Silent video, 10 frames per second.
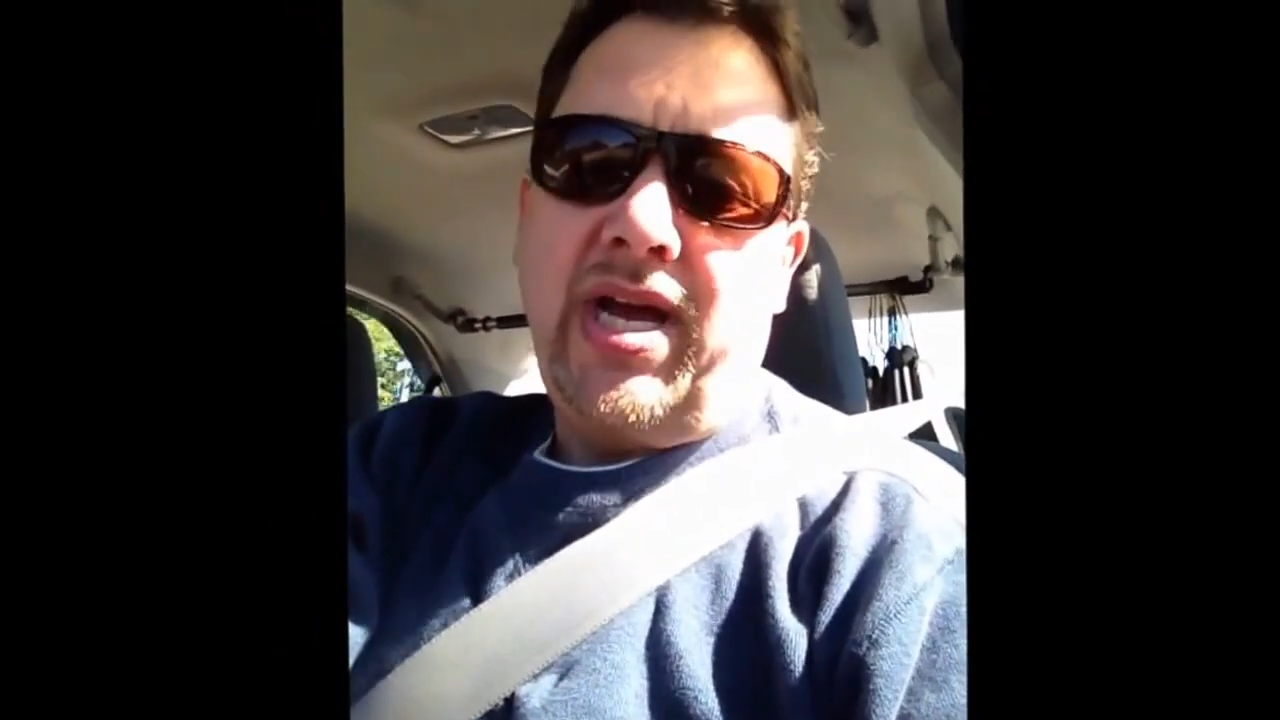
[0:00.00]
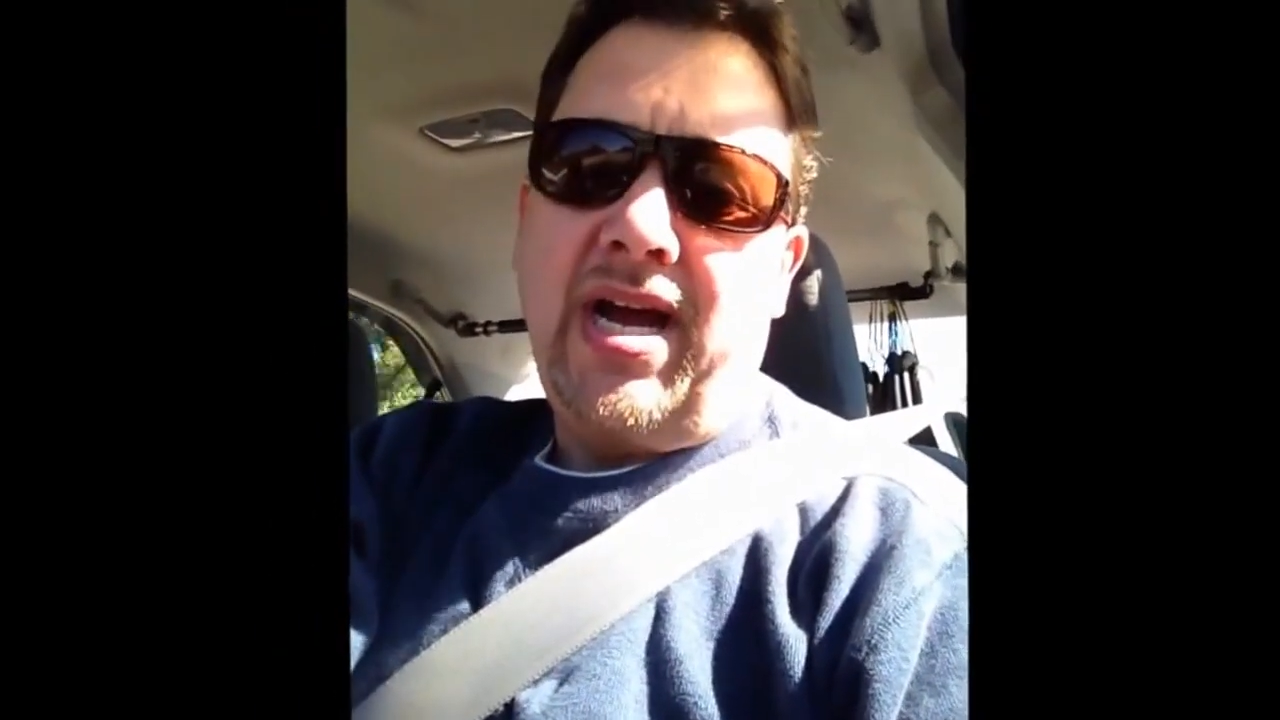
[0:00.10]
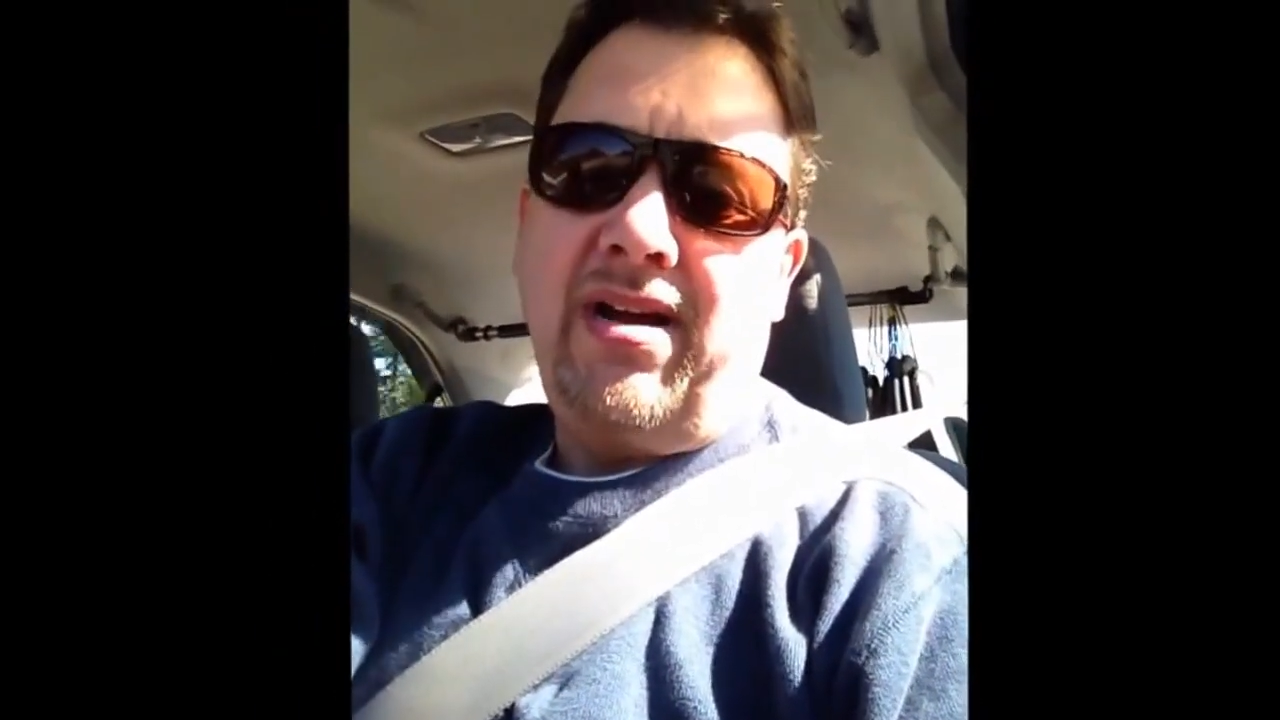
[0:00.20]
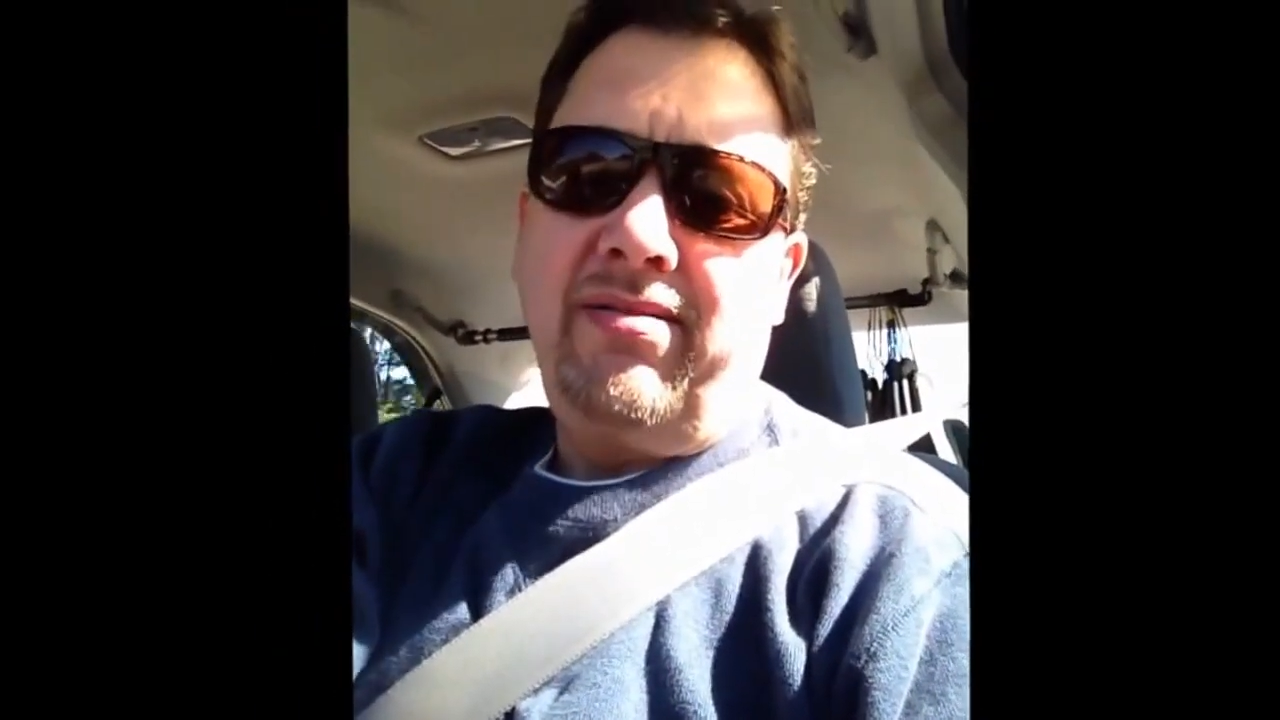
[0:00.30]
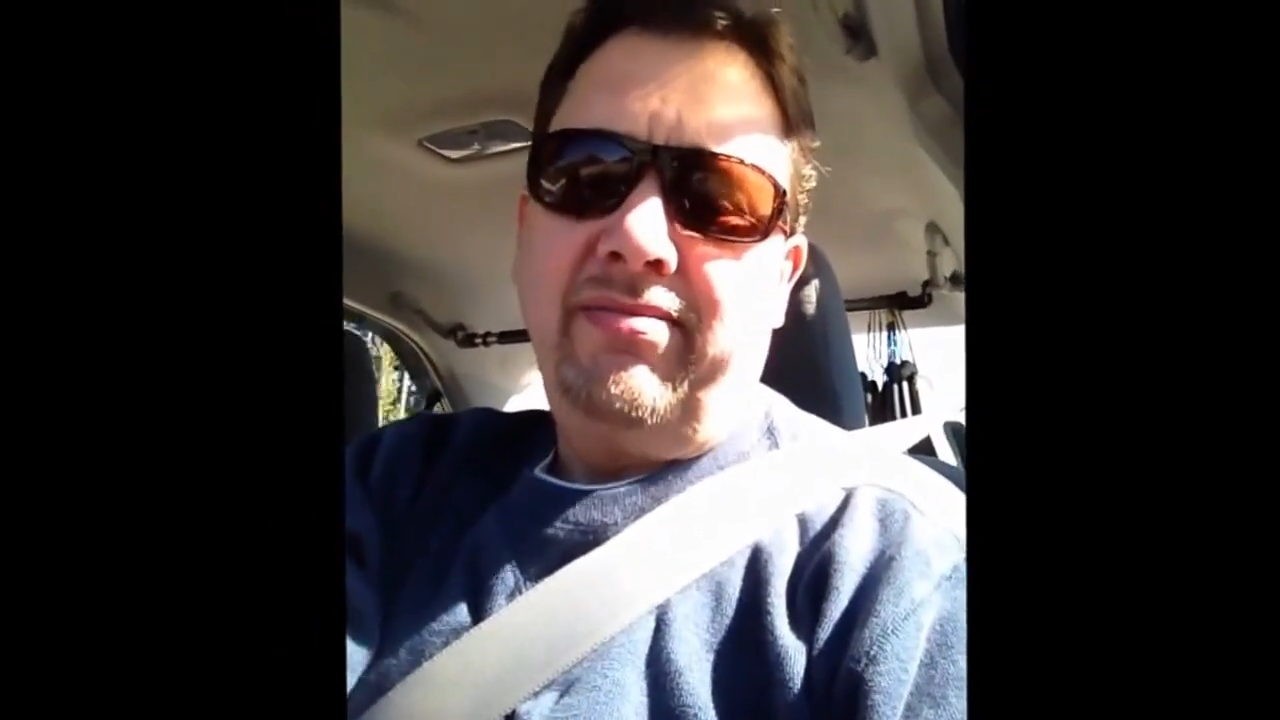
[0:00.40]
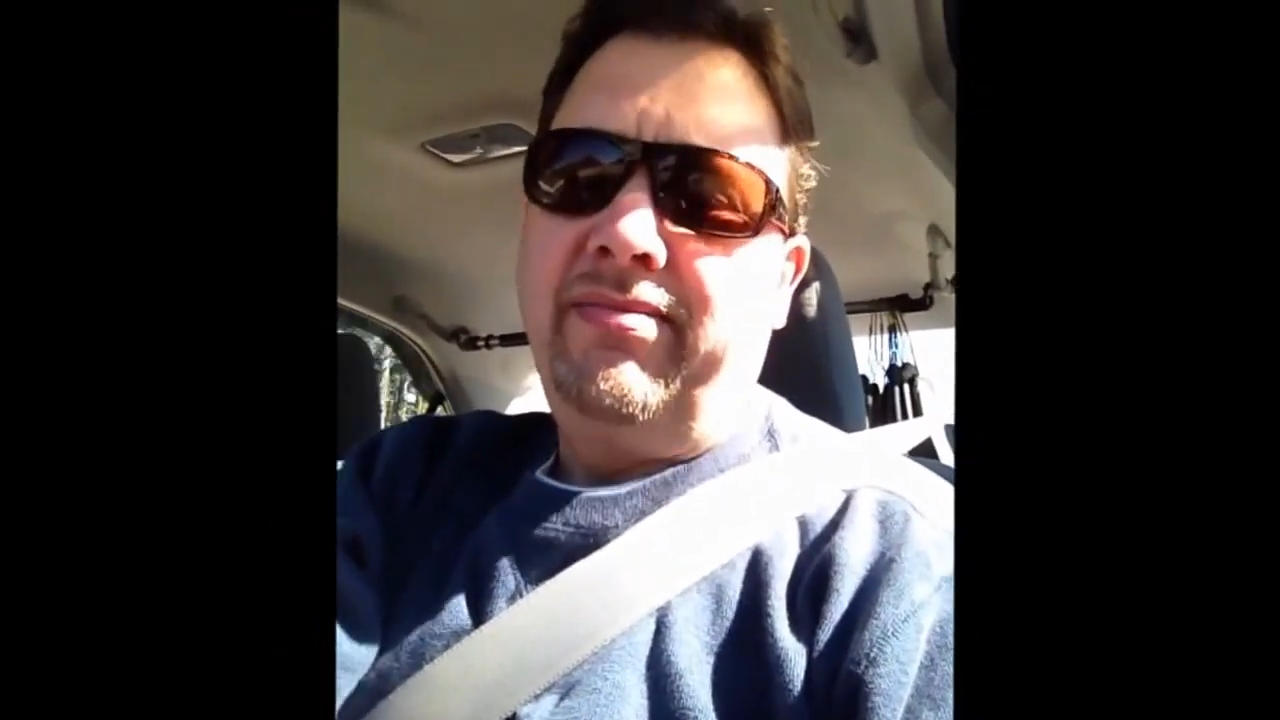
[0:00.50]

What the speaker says: hire,